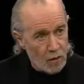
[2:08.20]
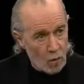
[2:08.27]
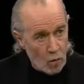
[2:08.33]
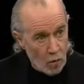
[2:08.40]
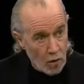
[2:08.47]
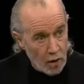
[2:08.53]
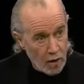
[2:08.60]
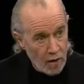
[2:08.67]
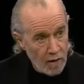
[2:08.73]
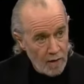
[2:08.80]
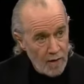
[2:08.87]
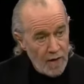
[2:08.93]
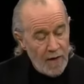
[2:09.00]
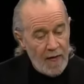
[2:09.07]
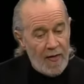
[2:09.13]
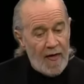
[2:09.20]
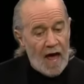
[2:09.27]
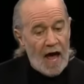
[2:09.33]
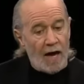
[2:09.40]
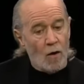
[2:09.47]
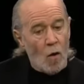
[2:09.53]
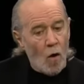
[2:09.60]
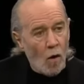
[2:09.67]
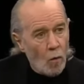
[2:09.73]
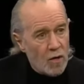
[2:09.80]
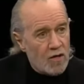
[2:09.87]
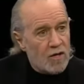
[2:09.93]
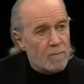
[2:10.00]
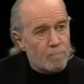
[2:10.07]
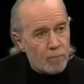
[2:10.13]
their work. And
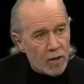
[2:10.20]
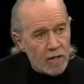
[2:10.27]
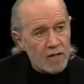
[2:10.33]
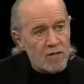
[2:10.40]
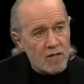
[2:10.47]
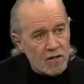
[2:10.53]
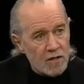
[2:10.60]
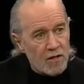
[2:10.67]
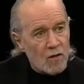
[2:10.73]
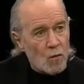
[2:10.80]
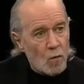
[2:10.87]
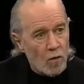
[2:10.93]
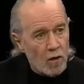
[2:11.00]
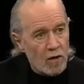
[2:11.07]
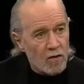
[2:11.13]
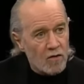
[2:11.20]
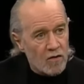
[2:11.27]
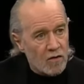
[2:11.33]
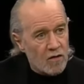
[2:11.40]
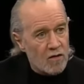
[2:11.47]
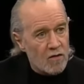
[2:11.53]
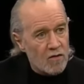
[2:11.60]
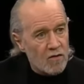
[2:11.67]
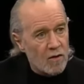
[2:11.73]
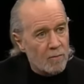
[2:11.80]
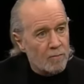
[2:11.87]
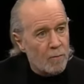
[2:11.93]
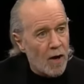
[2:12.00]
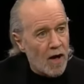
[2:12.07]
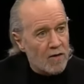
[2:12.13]
always implicit in the work is
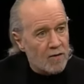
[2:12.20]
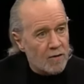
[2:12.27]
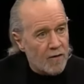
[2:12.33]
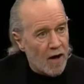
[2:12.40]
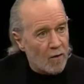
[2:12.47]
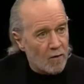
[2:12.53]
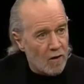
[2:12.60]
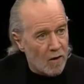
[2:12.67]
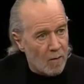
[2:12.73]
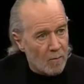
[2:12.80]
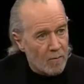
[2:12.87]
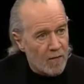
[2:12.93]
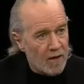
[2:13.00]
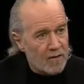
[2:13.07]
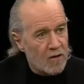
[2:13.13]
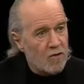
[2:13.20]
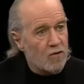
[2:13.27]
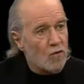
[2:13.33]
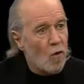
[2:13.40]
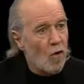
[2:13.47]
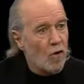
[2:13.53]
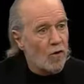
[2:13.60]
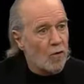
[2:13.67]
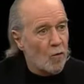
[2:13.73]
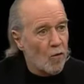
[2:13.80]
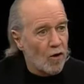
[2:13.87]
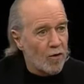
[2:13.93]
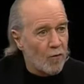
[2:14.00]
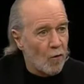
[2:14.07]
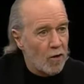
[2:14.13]
some positive outcome, that this is all going to
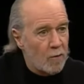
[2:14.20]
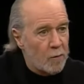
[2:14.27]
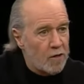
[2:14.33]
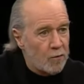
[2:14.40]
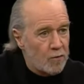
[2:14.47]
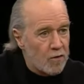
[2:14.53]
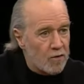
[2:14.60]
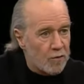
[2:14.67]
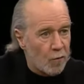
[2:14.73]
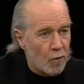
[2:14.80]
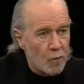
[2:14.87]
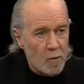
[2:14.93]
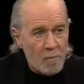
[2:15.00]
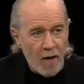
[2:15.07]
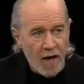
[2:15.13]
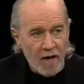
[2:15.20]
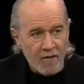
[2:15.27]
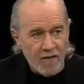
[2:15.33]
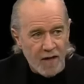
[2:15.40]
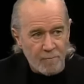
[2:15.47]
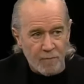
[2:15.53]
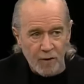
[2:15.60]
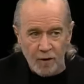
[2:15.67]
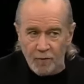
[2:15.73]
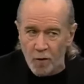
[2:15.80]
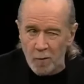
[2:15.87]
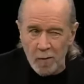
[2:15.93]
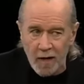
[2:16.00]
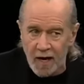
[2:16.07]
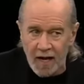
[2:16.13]
work. If only we do this, if only we pass that bill, if
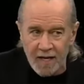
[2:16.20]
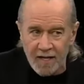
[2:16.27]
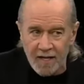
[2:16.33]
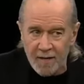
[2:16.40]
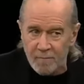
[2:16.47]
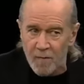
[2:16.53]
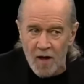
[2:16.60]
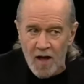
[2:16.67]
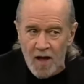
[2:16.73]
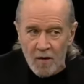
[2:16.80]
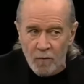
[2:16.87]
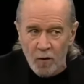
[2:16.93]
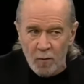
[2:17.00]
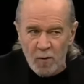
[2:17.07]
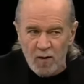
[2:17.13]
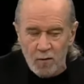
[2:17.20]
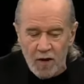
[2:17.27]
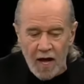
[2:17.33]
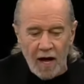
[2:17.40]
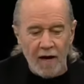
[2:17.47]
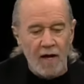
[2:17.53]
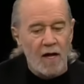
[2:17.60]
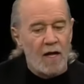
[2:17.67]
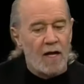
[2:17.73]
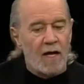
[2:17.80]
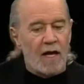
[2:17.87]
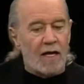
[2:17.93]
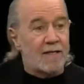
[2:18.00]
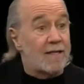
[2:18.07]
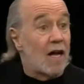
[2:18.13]
only we elect him, if only we do that.
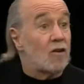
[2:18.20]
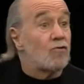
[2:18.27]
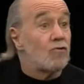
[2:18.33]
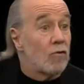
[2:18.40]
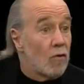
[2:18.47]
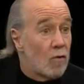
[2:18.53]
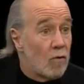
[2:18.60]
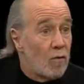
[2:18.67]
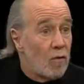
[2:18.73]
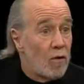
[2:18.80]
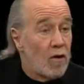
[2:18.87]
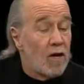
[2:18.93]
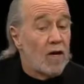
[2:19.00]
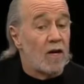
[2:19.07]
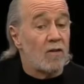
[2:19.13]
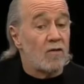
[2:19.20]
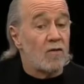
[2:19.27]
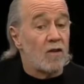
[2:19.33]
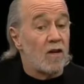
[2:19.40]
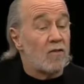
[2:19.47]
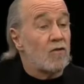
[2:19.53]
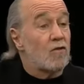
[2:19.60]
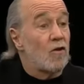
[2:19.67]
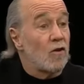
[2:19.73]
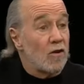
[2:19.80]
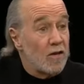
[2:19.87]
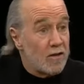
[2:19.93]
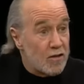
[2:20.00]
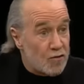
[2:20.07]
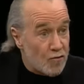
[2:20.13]
It's not true. It's
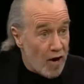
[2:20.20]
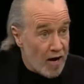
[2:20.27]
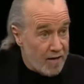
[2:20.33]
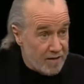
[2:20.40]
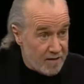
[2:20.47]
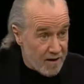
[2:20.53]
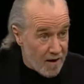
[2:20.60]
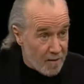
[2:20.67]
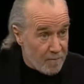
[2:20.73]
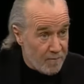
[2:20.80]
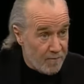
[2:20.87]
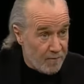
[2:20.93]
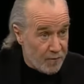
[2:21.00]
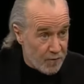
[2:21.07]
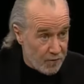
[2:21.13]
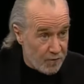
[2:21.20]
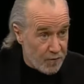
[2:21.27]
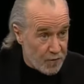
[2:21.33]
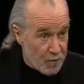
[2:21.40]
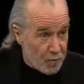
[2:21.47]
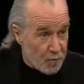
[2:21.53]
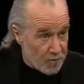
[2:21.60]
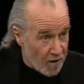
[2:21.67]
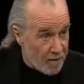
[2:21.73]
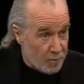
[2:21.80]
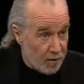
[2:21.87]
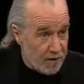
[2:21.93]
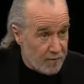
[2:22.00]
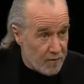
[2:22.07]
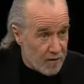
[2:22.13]
circling the drain time for humans. I
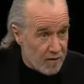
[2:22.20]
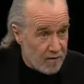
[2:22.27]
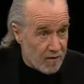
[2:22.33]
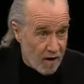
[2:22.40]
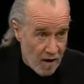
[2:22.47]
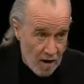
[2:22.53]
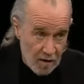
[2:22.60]
believe this. I